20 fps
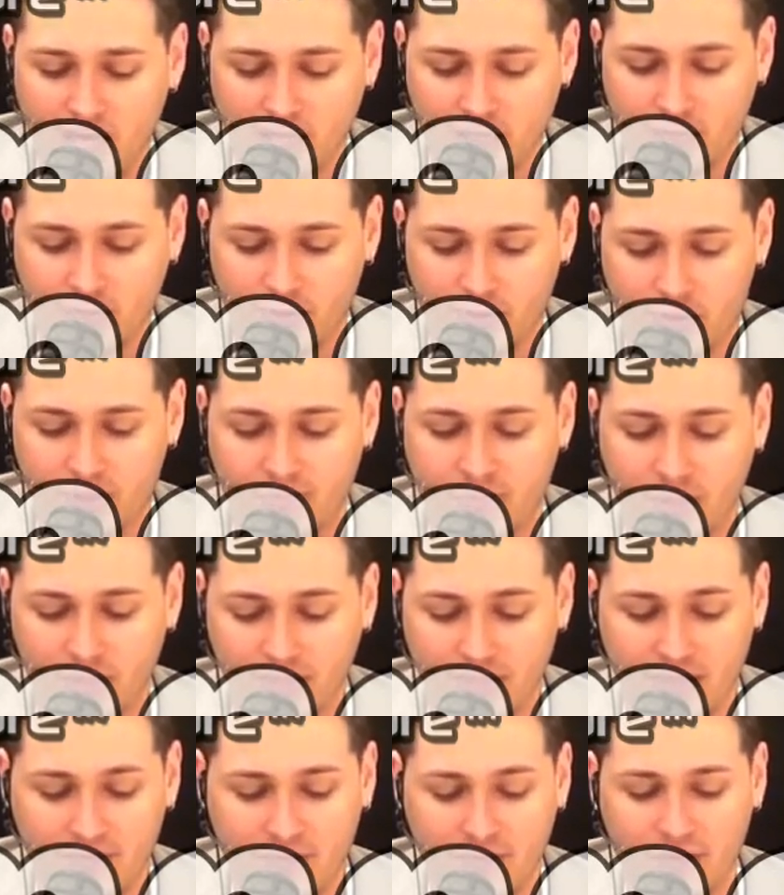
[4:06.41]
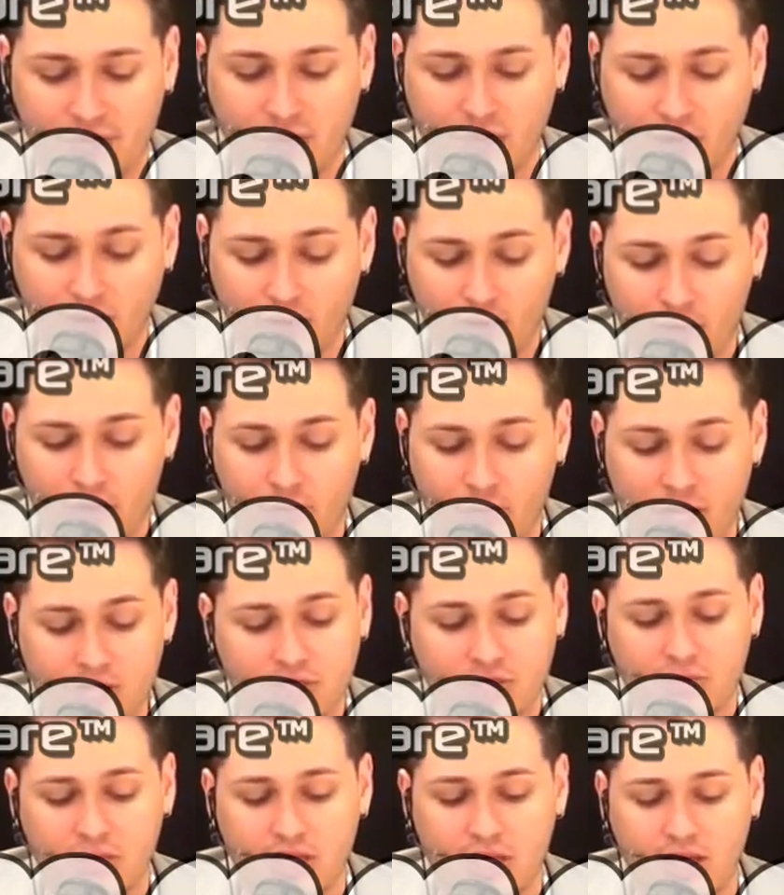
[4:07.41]
experts believe that the current
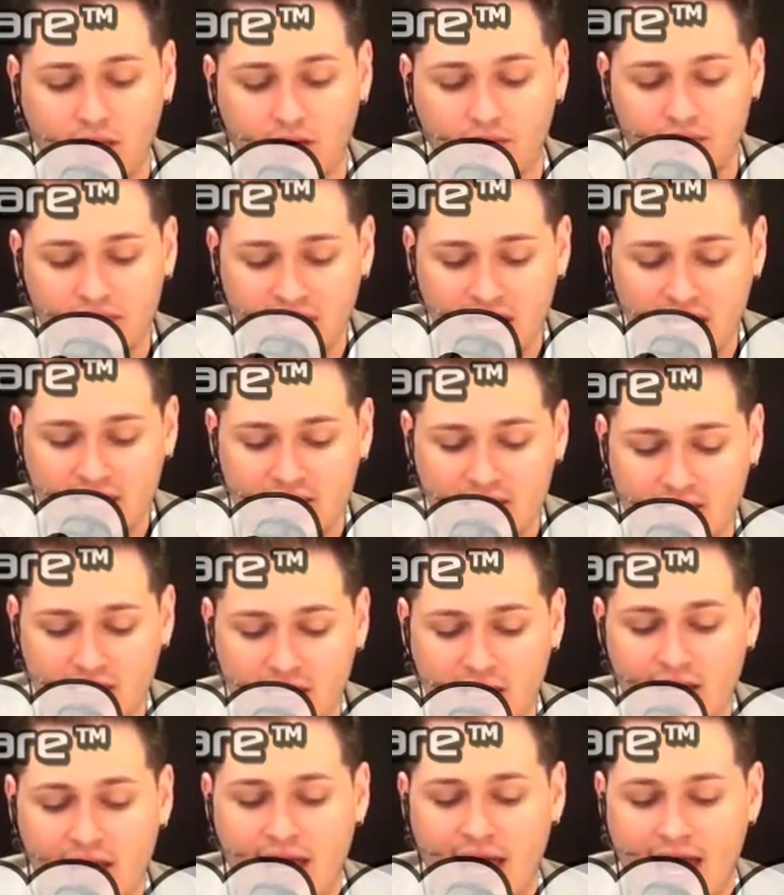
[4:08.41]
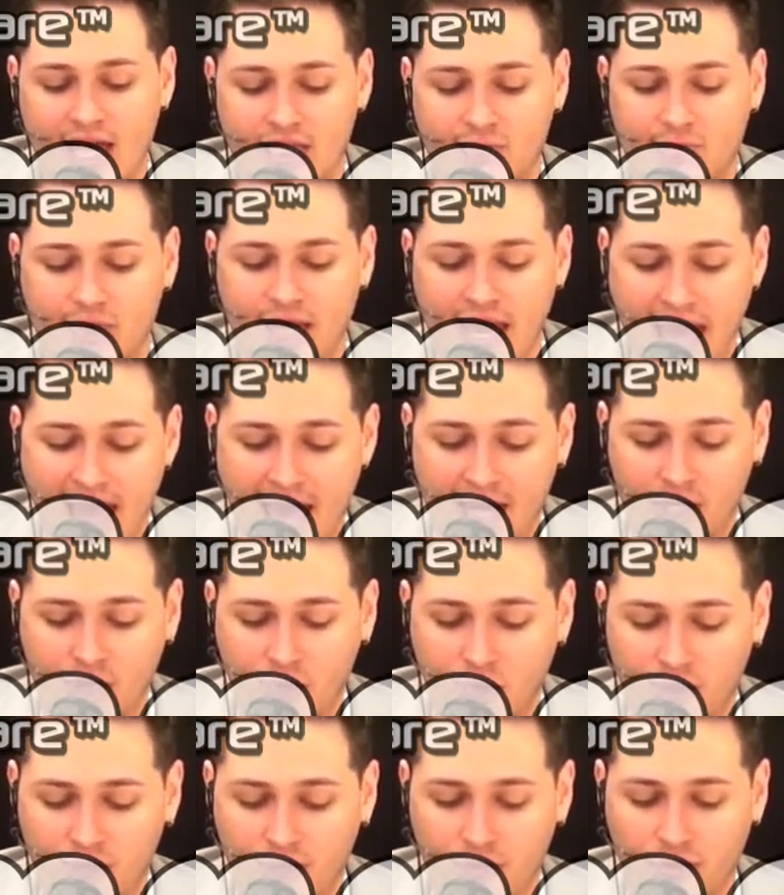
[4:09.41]
regimen of tests has been
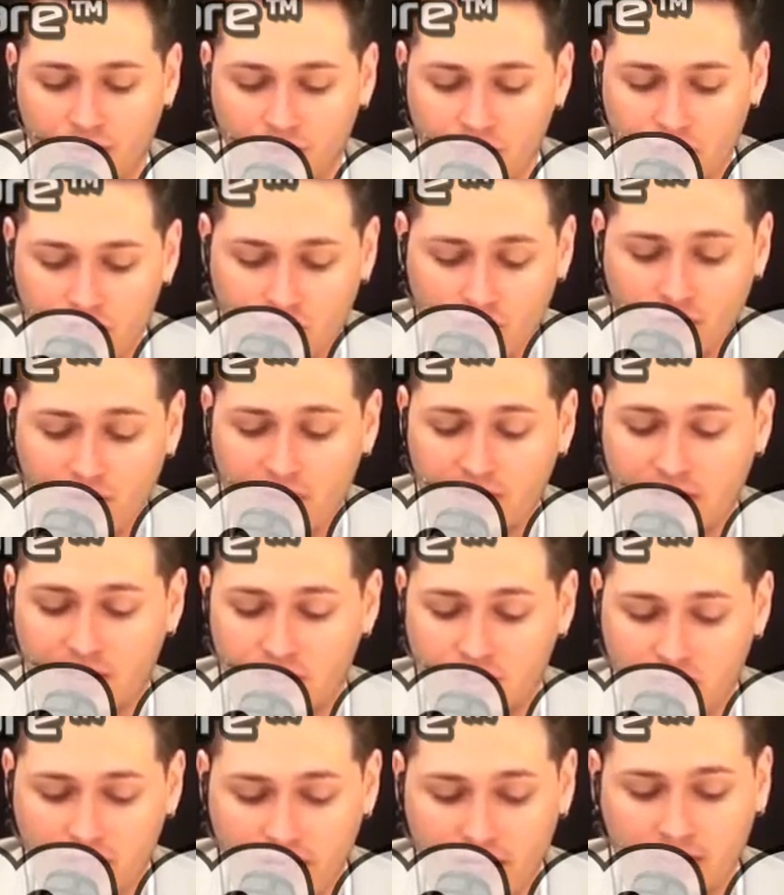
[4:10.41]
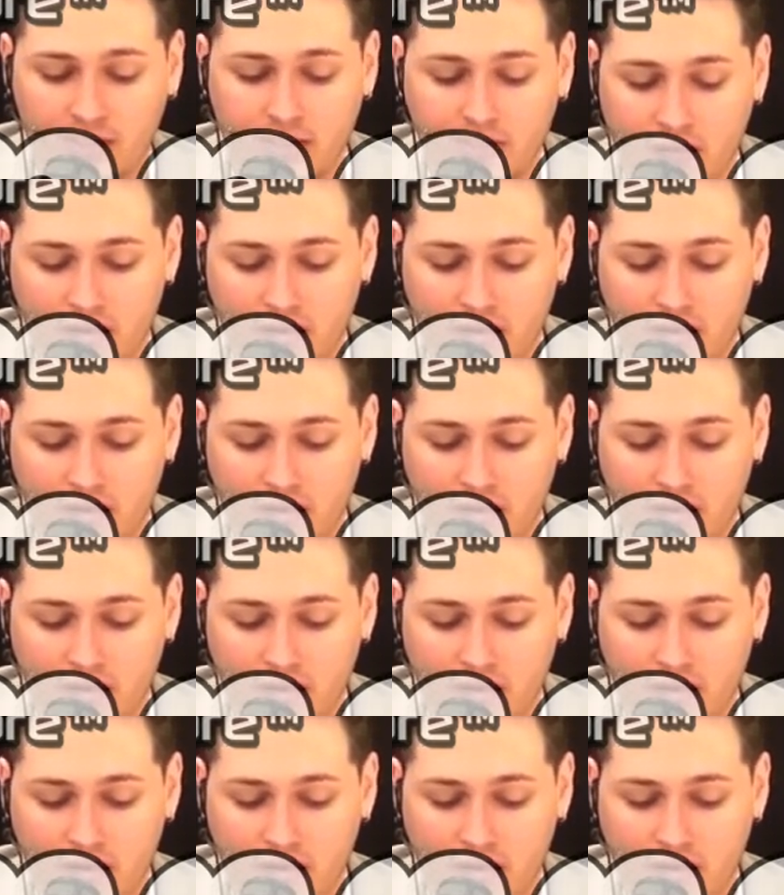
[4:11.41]
adequate for ensuring that genetically